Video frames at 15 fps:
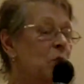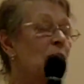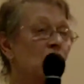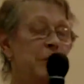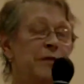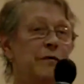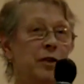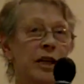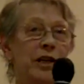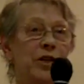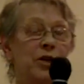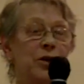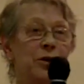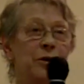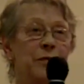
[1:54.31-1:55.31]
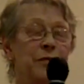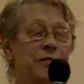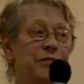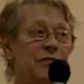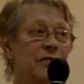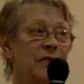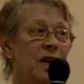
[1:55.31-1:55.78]
well, before I do,
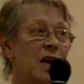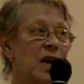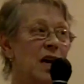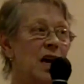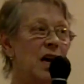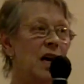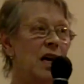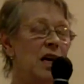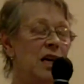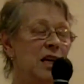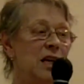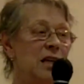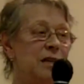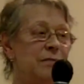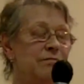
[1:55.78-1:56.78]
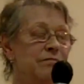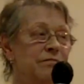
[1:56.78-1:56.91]
I